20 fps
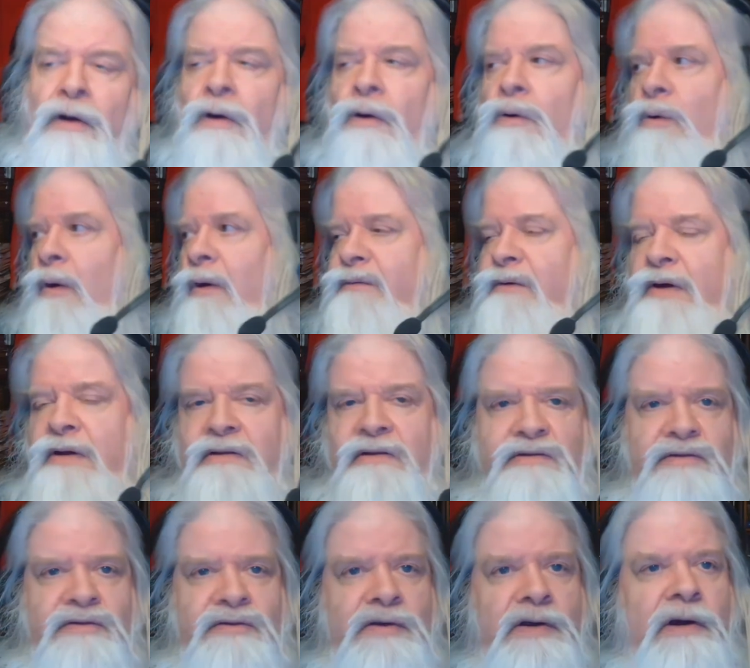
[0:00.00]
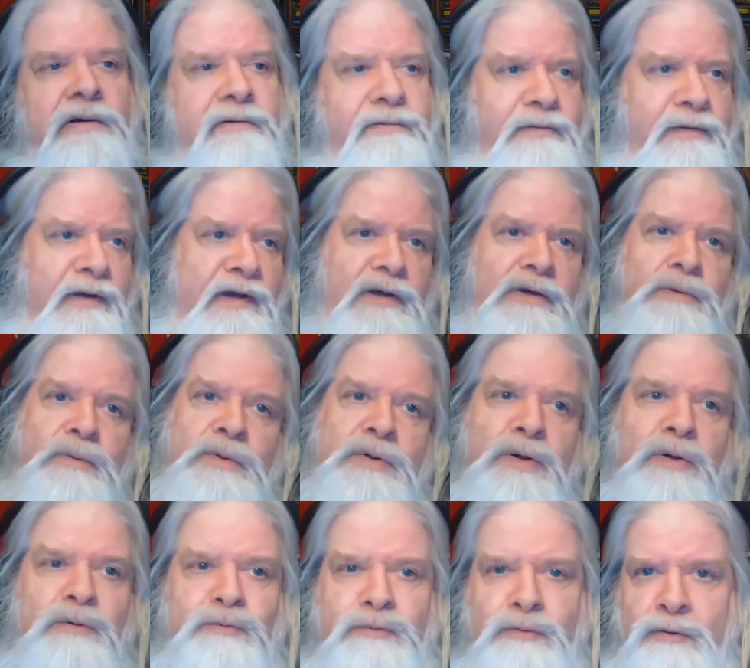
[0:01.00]
Oh, I've got this young thing who will
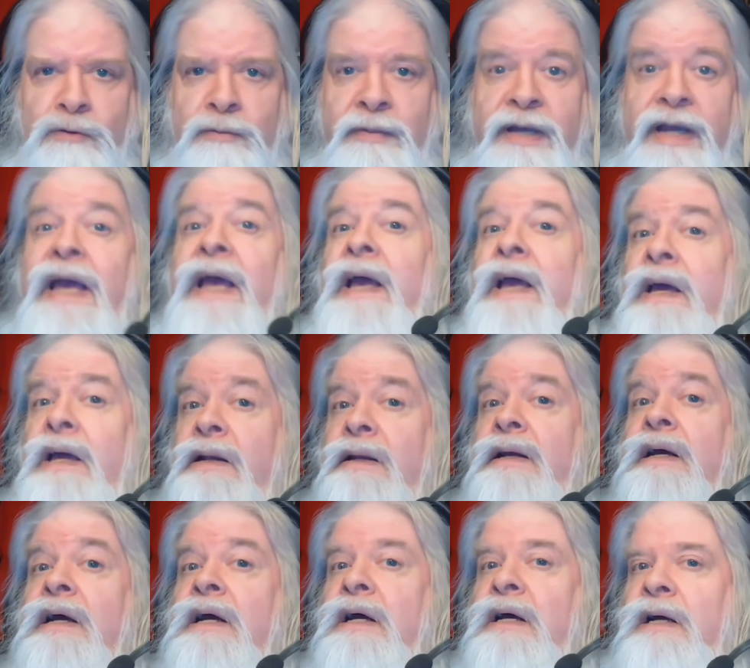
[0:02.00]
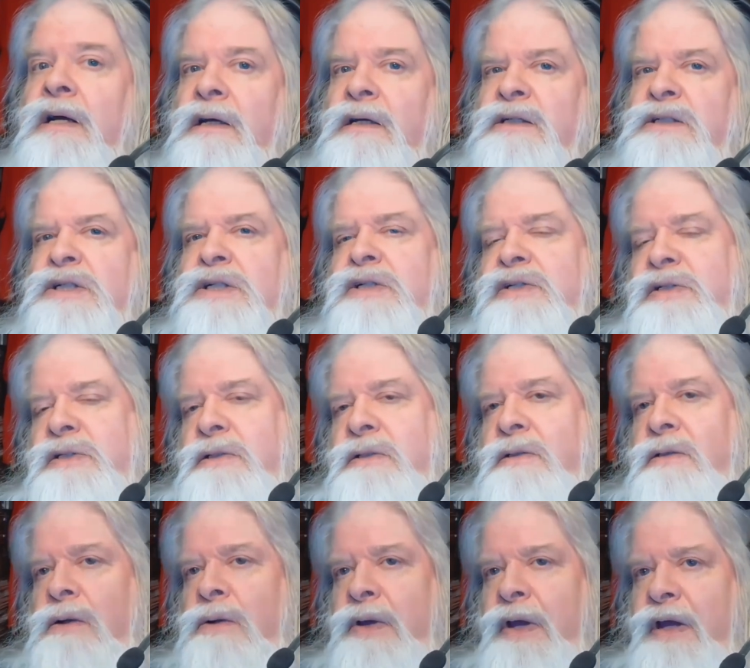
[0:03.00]
go for me. And she's,
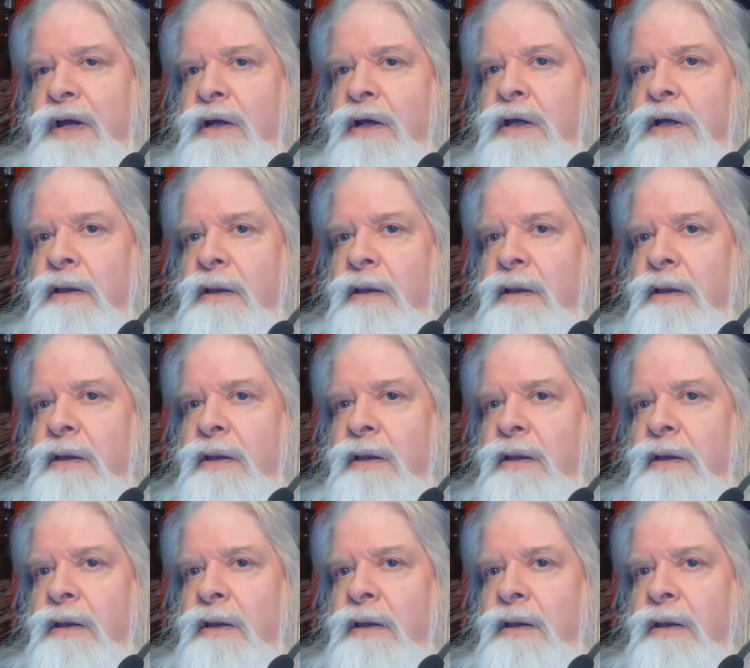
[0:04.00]
okay,